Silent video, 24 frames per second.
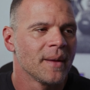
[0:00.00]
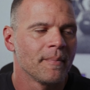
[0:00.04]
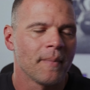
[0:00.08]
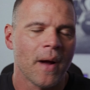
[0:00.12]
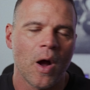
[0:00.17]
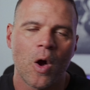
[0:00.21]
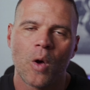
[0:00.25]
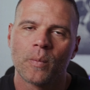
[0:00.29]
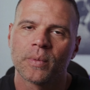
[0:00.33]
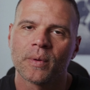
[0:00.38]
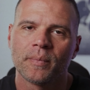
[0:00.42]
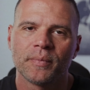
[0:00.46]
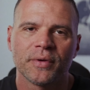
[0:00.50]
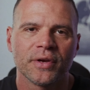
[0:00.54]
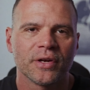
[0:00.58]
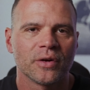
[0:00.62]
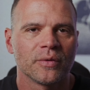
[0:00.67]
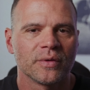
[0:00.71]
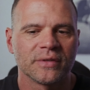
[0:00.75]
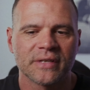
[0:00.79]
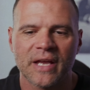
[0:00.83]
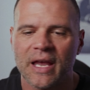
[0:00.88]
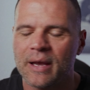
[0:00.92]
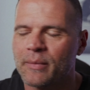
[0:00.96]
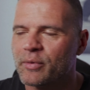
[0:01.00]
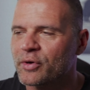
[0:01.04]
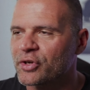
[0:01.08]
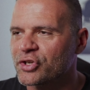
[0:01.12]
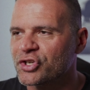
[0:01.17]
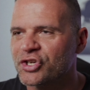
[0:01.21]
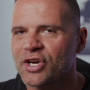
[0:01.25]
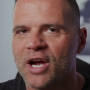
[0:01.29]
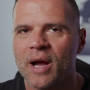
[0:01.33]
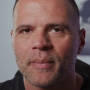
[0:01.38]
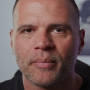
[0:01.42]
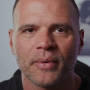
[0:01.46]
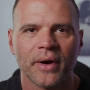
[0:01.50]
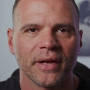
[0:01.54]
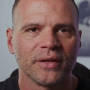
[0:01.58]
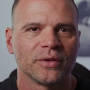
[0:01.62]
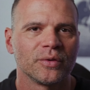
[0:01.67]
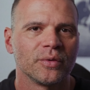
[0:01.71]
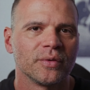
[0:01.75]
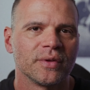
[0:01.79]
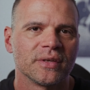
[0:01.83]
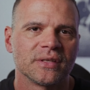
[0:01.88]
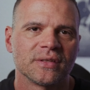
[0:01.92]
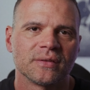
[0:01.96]
my home computer was able to chomp right
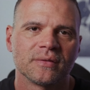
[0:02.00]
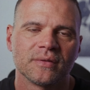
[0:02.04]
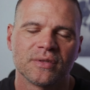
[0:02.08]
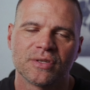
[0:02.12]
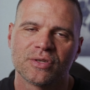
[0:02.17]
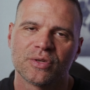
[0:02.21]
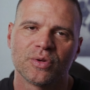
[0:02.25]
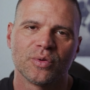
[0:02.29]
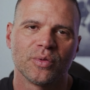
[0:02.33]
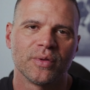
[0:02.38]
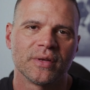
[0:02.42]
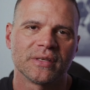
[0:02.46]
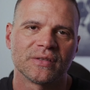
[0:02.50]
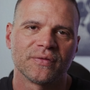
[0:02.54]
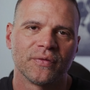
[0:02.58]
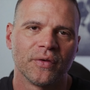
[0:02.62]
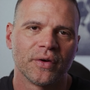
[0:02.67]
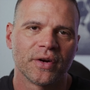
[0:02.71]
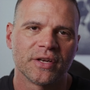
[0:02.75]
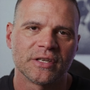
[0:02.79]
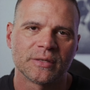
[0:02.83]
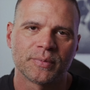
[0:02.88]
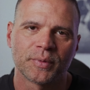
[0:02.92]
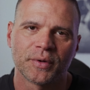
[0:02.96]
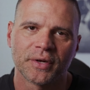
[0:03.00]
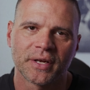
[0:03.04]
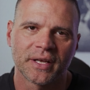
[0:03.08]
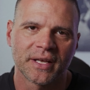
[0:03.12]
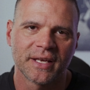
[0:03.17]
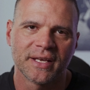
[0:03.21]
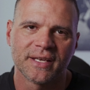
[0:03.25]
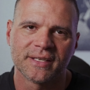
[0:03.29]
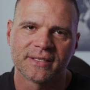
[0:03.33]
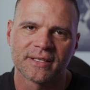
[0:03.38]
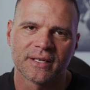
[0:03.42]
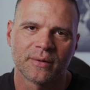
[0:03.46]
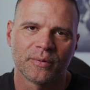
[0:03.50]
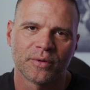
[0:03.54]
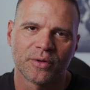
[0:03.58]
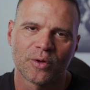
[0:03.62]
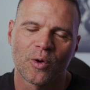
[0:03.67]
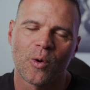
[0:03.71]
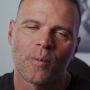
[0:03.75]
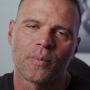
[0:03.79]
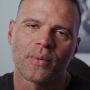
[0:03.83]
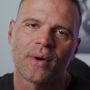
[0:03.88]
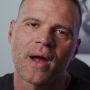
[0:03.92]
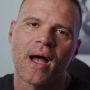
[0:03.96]
through this footage pretty easily with
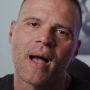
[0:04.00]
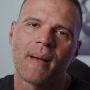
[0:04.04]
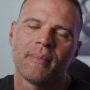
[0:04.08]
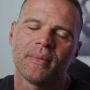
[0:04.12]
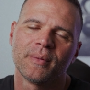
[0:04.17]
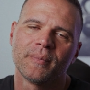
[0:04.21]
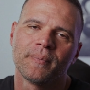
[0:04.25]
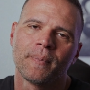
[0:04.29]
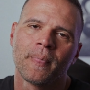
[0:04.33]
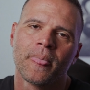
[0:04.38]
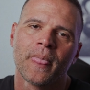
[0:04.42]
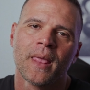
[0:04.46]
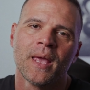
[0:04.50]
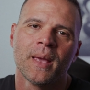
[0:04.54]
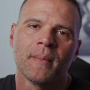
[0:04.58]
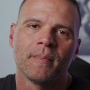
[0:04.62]
no problem.